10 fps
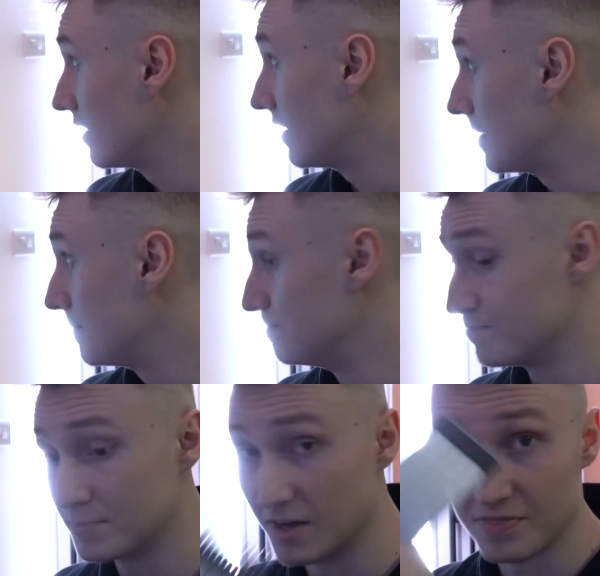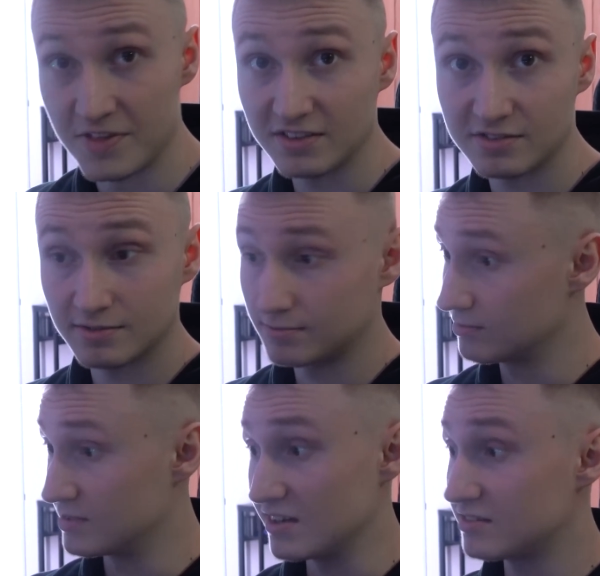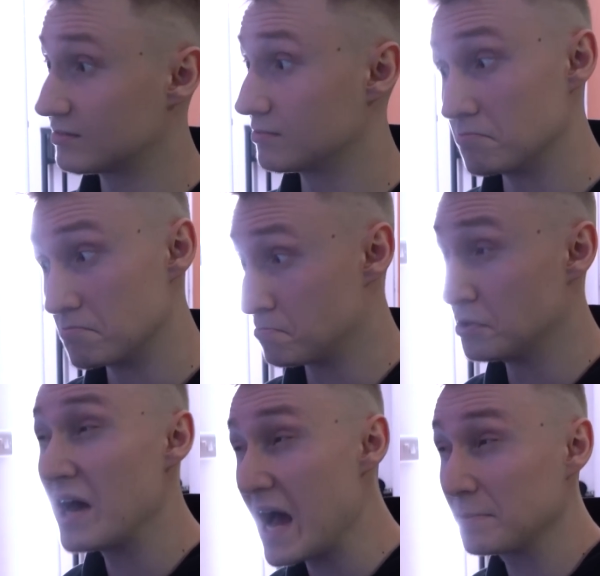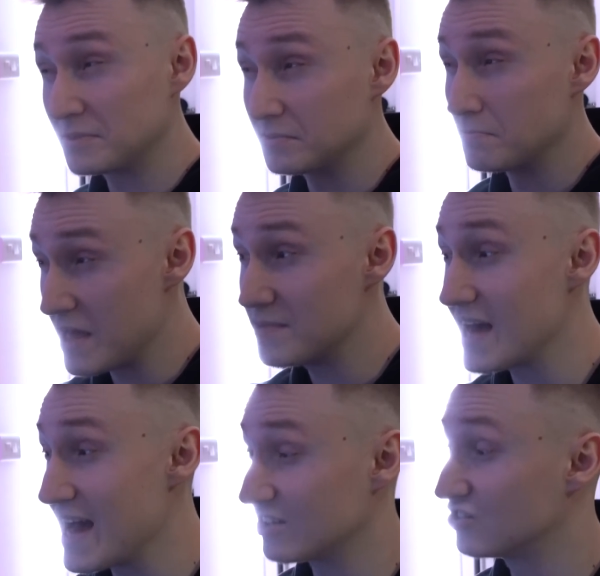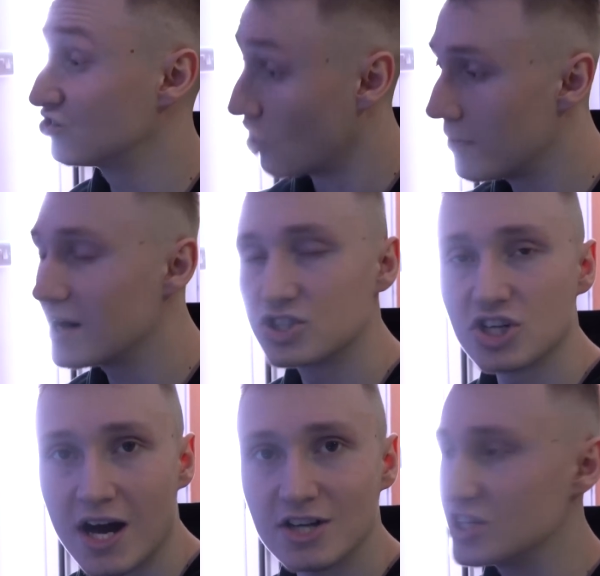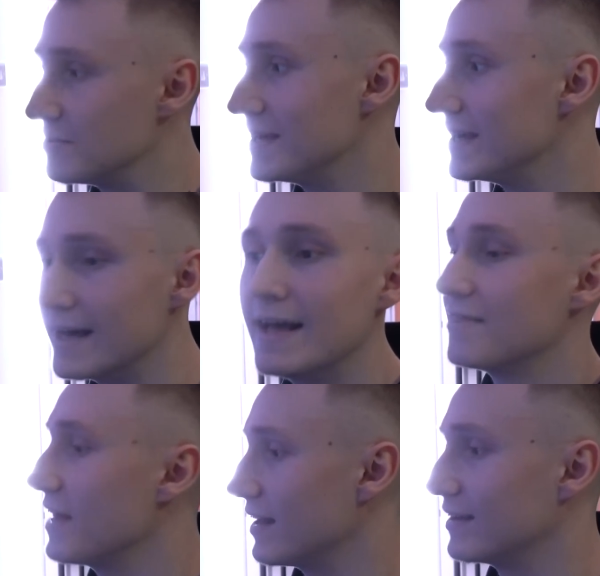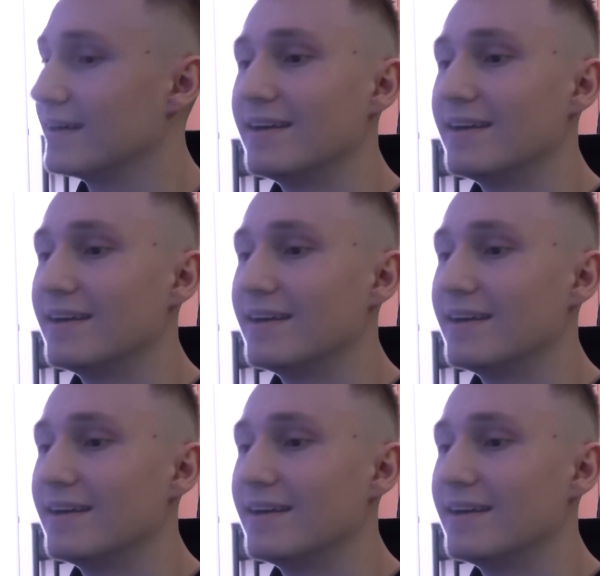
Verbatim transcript: Um, but this, this perhaps maybe had so much RGB that